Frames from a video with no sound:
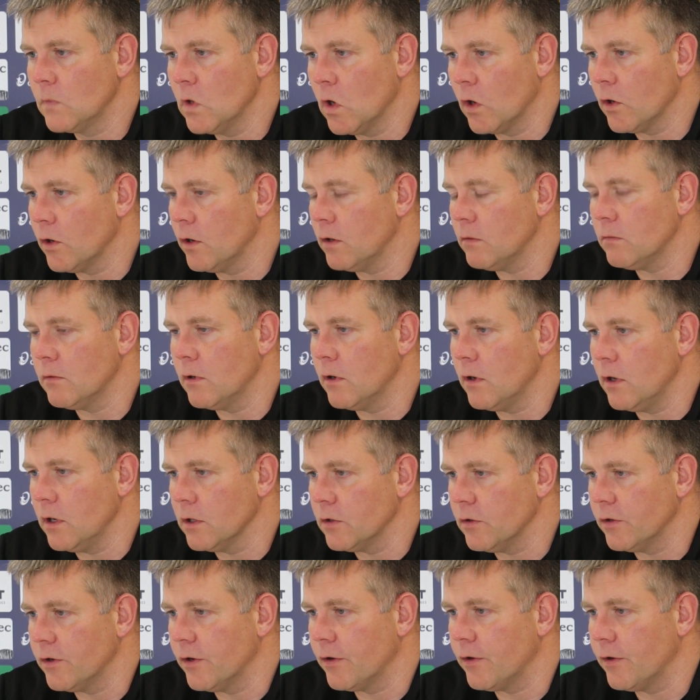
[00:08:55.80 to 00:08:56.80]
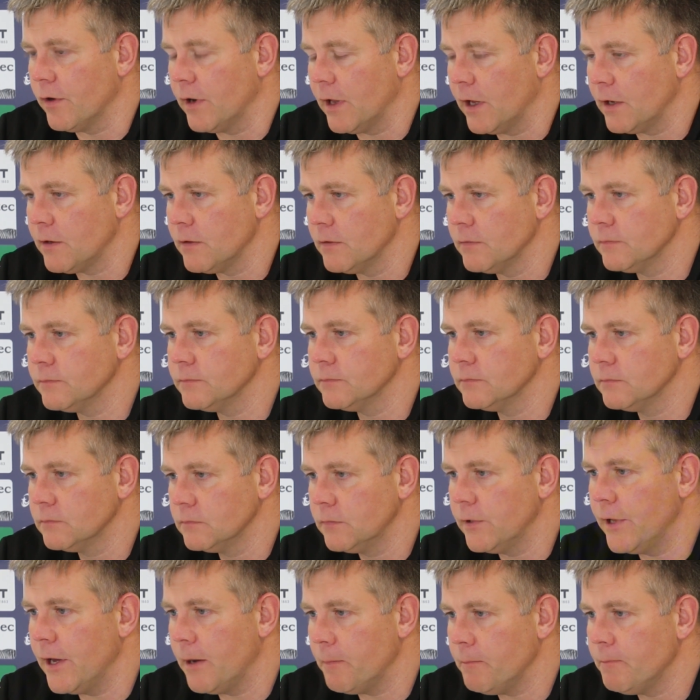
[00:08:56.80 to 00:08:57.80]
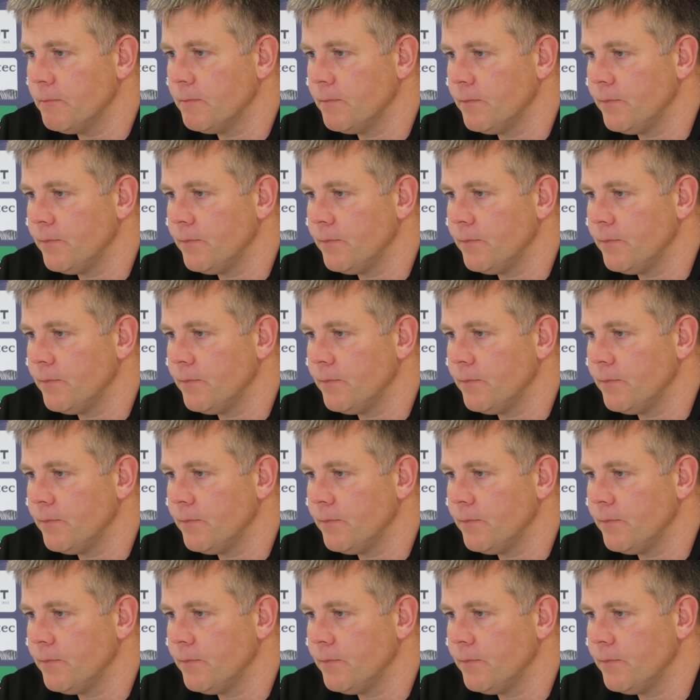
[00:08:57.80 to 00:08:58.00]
No, we're all good other than that. Yeah.